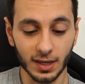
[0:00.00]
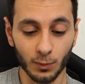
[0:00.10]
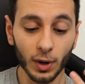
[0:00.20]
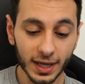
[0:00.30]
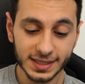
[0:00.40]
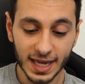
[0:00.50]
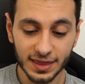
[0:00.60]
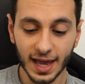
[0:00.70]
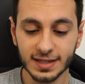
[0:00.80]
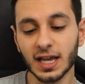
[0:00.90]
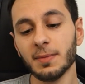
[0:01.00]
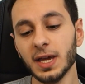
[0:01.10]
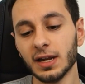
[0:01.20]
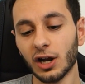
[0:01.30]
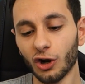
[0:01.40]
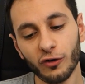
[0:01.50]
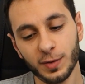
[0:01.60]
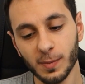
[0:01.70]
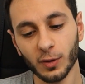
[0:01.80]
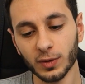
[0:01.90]
When I say that, I mean a lot of
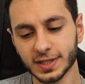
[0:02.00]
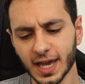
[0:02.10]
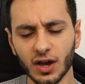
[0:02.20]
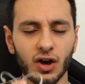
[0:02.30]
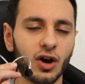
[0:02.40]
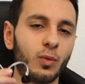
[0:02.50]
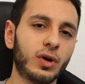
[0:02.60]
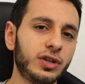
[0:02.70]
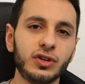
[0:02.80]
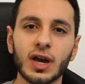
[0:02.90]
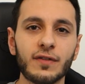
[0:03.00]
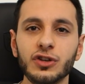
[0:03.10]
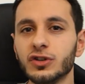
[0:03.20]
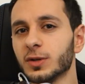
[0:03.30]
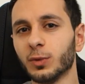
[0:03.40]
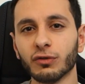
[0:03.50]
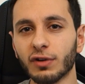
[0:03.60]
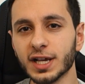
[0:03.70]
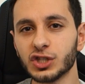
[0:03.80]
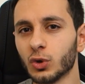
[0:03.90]
people will say, oh, what, you haven't used them with the
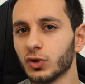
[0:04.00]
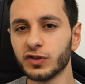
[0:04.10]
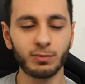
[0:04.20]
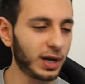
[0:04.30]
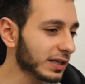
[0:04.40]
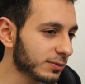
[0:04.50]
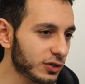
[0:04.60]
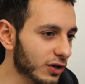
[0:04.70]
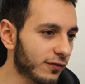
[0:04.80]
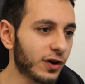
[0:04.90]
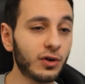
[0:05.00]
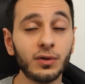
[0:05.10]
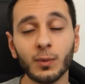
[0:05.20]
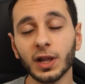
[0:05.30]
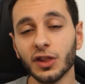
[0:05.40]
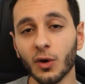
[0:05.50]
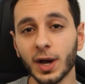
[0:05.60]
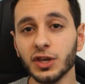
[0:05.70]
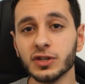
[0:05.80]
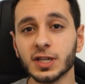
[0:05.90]
right source, you plug them to your phone. Well, no,
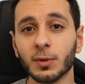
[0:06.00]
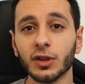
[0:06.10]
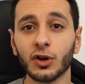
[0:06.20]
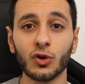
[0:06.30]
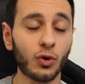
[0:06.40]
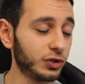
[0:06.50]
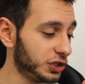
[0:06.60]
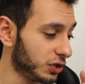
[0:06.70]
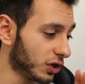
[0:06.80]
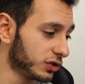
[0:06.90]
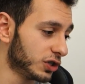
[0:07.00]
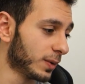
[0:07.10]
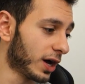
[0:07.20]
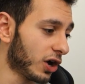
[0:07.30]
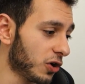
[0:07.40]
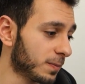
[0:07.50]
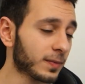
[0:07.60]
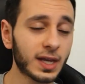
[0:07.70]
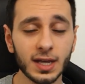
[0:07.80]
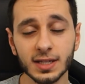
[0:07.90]
I use them on the cord Yugo 2 at home,
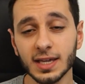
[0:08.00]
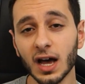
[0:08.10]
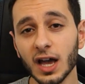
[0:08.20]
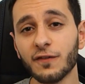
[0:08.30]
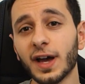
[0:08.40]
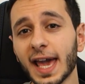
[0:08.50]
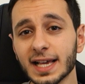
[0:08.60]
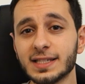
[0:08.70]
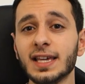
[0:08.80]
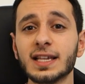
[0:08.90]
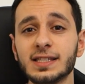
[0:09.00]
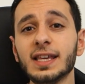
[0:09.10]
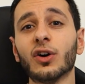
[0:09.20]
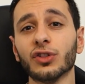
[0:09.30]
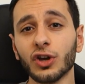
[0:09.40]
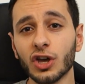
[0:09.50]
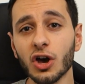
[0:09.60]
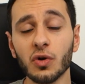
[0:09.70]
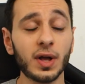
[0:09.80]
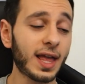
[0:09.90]
the iFi XDSD on the
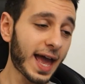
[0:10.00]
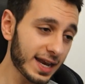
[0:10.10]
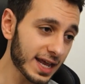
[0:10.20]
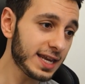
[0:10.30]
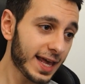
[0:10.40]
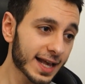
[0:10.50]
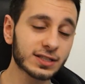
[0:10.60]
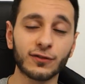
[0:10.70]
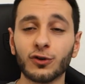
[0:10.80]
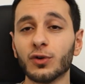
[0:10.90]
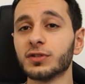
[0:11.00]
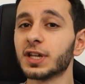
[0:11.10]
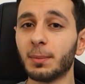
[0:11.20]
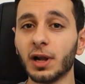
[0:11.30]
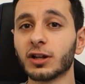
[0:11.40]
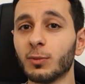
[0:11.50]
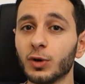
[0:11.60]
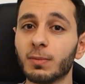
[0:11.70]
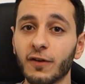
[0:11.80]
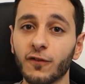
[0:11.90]
go, and then yes, of course, I plug them
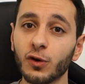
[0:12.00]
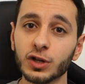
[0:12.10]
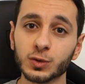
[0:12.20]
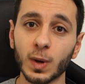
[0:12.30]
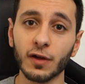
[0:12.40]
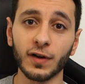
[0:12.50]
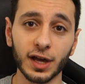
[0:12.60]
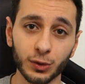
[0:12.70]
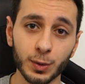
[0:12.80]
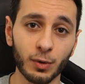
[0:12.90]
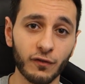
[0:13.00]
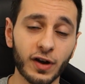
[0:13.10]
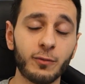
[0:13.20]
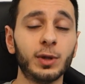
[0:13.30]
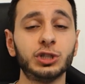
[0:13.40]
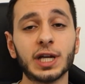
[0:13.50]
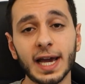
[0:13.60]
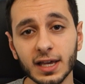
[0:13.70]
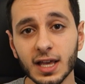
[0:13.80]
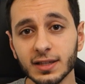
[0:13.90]
with my phone as well via 3.5mm
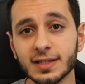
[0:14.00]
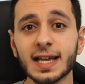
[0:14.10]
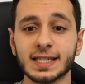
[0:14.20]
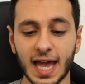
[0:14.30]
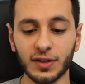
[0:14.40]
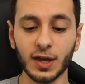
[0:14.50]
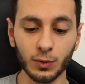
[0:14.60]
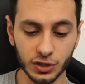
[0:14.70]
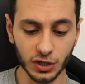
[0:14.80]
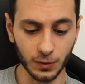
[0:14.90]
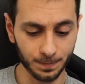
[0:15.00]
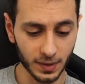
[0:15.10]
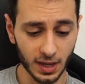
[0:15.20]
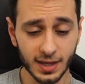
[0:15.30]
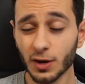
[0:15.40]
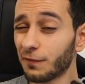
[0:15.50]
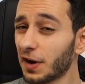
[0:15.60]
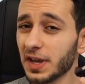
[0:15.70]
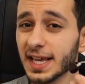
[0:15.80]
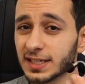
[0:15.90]
jack to test how they would do. They're
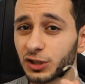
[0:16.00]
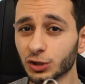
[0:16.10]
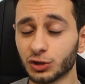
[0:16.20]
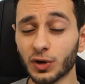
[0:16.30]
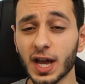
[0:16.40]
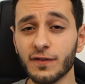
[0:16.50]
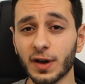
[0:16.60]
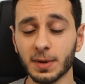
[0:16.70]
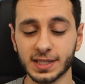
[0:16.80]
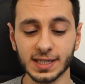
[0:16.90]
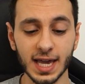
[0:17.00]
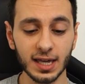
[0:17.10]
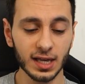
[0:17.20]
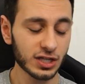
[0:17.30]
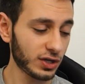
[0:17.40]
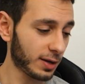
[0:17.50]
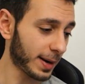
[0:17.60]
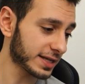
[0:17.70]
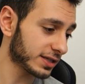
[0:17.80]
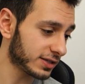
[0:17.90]
very easy to drive, I must say, so in
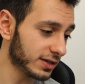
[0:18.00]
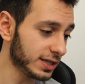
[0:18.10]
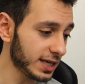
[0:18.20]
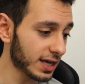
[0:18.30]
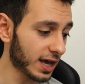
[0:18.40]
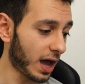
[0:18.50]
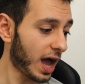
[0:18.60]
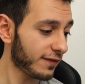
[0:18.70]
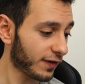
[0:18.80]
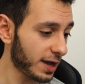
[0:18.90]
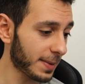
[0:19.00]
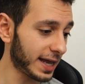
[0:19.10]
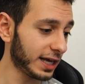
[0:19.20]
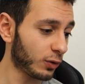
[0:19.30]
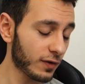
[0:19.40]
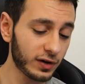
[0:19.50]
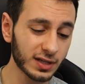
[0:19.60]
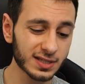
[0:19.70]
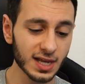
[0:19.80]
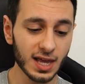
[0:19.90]
comparison to the HiFiMan
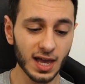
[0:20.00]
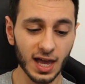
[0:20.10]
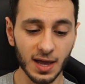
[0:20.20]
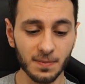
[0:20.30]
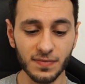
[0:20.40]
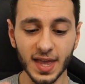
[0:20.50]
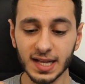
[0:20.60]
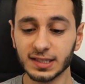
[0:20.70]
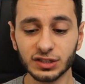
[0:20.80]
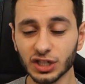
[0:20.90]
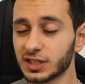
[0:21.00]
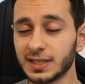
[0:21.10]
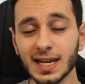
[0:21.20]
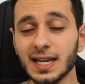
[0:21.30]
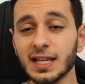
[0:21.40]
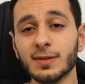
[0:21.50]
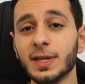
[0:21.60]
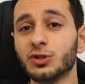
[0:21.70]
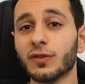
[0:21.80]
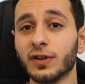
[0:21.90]
equivalent, they just didn't need to
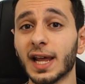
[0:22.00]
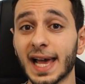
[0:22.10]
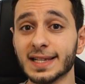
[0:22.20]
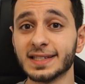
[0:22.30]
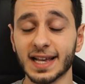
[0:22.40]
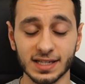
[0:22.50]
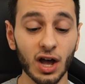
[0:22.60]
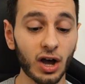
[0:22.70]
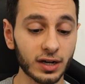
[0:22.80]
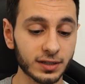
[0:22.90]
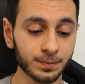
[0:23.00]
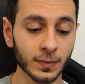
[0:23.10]
be driven as hard.